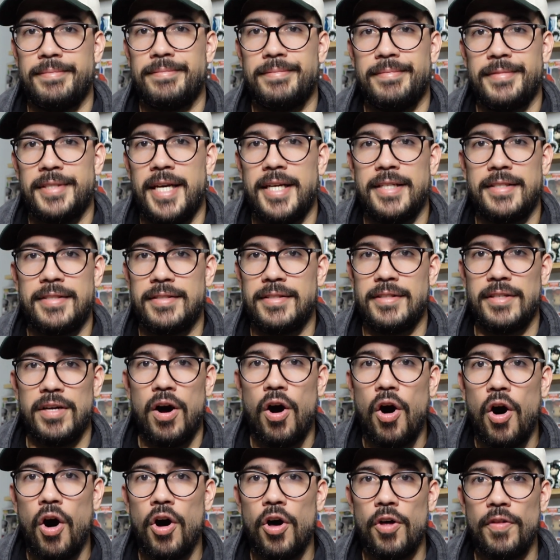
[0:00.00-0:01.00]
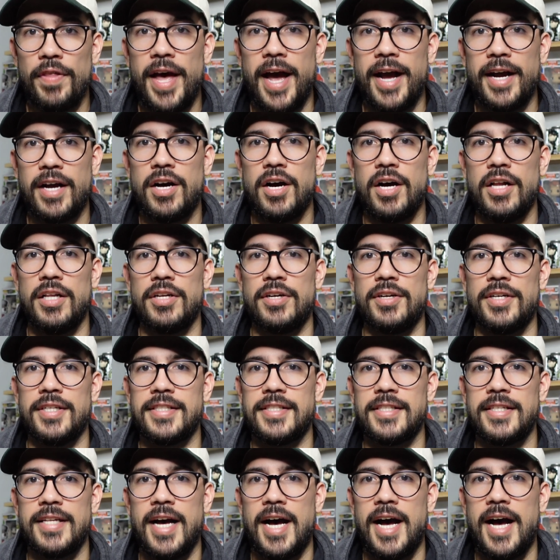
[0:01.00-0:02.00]
It's all that color.
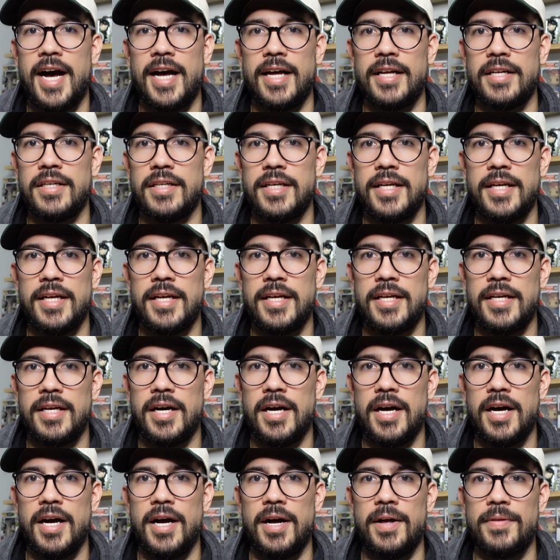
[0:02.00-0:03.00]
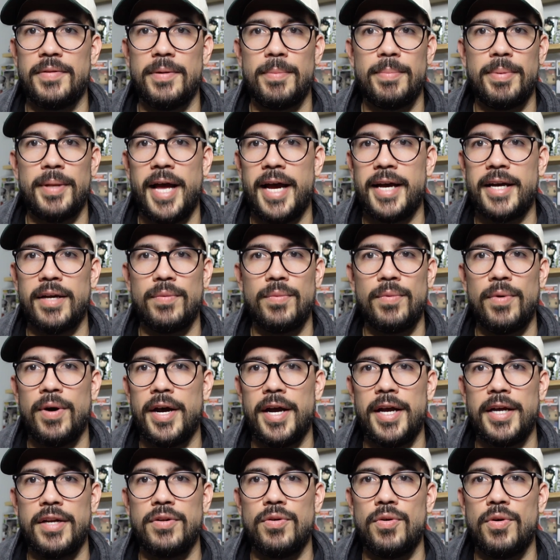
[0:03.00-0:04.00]
It's not the black and
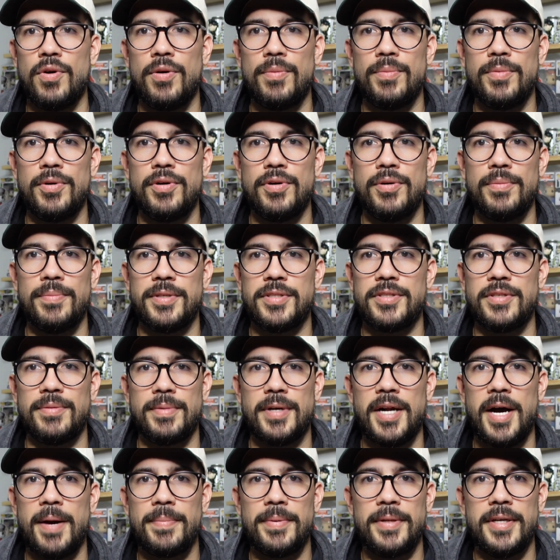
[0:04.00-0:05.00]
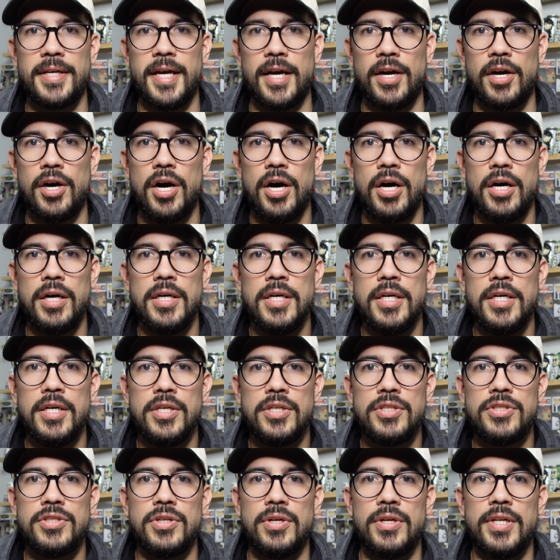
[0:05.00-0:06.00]
white normal Mr. Monopoly at all.
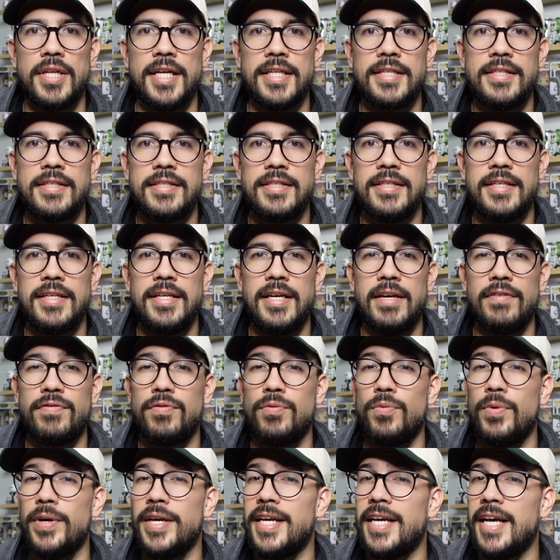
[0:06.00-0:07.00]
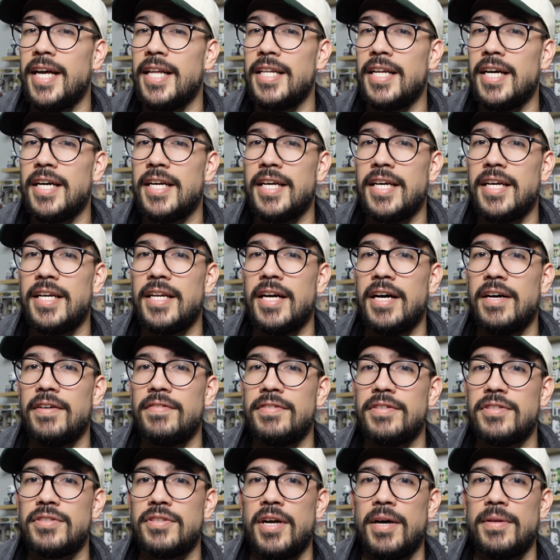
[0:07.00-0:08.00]
So let's see if we get lucky enough.
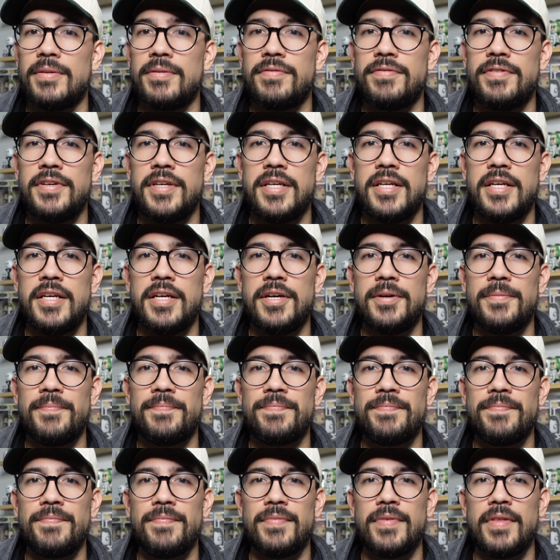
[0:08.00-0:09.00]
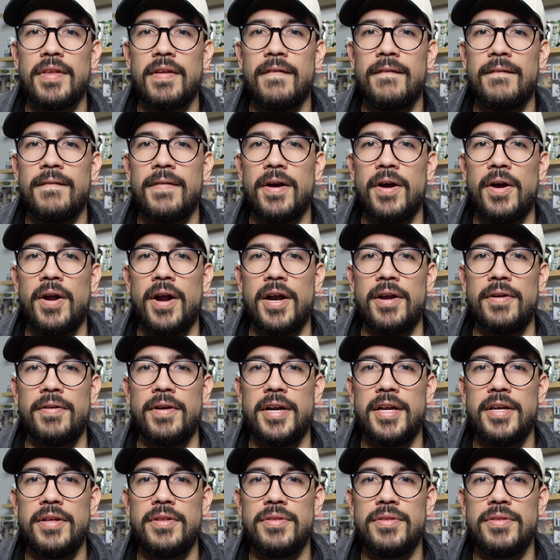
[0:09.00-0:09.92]
Let's grab the feet here. All right, ready?